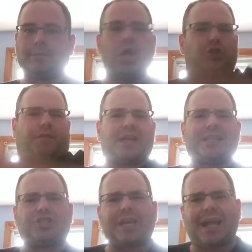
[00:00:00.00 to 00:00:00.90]
Don't forget
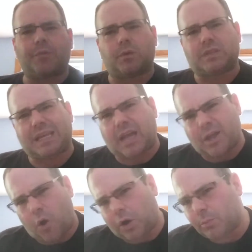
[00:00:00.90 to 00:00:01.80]
to check out those late night
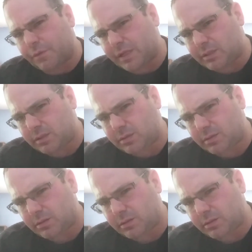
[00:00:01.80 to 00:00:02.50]
horror movies.